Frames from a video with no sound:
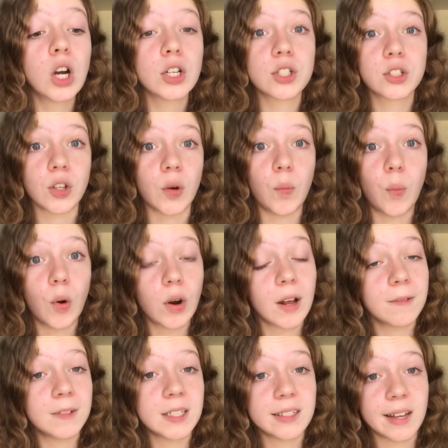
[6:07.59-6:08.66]
So what
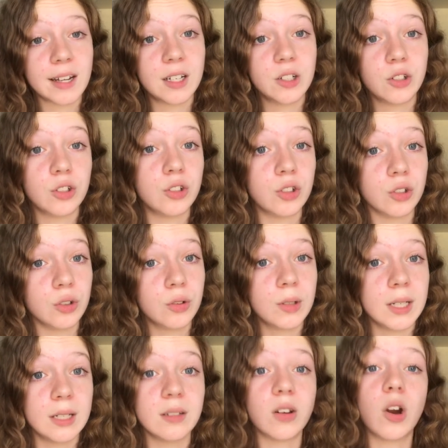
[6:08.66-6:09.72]
I've decided to do
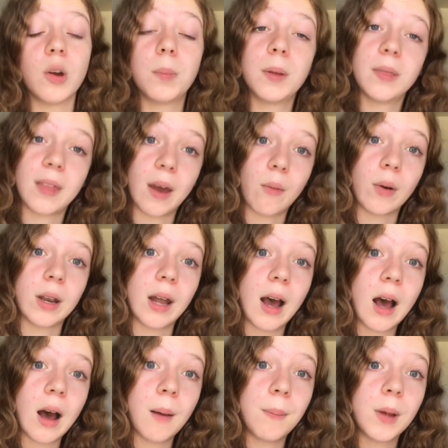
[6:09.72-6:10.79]
is open that one
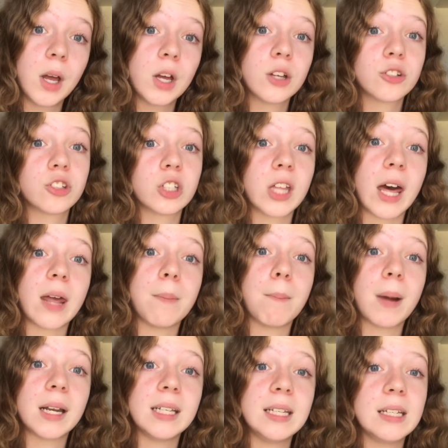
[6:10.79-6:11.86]
up so that
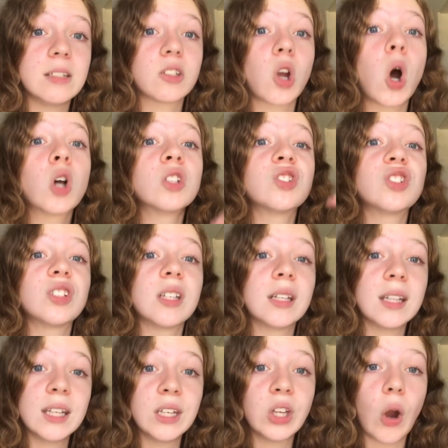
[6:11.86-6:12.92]
money is
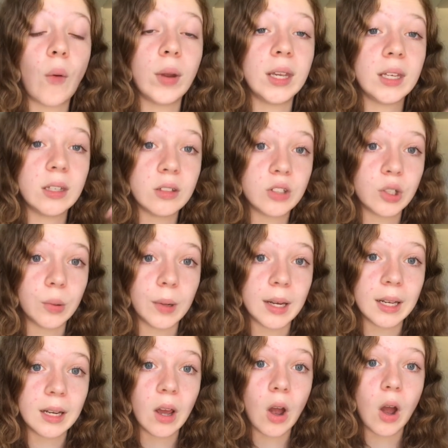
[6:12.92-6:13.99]
constantly going into
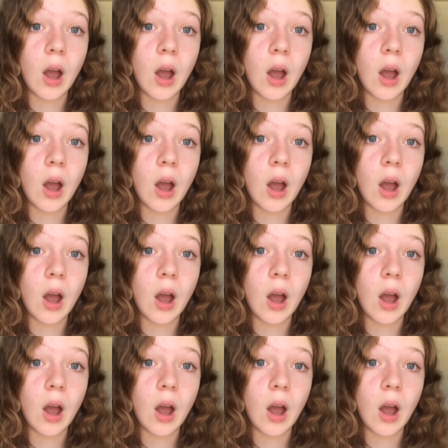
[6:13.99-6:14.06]
it